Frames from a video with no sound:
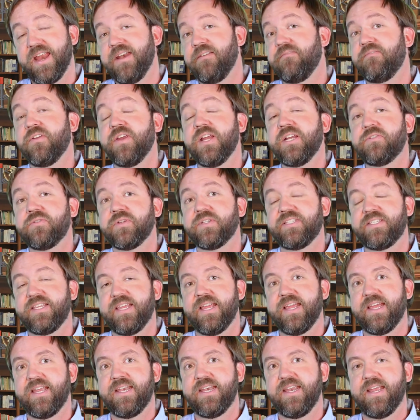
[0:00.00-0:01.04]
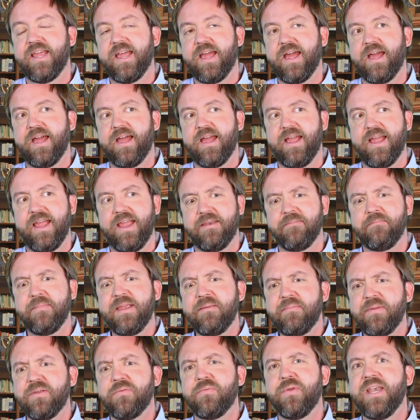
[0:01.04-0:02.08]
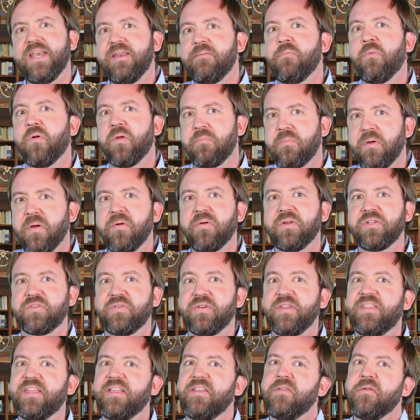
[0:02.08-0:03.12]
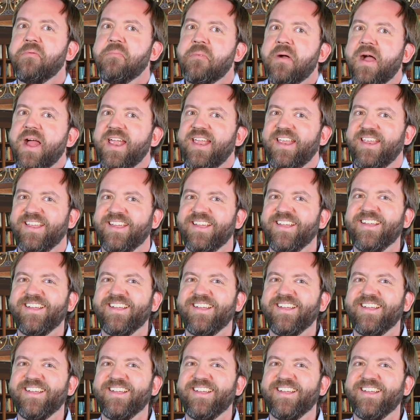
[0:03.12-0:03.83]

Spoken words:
and if you're interested in maybe reading more poetry than you might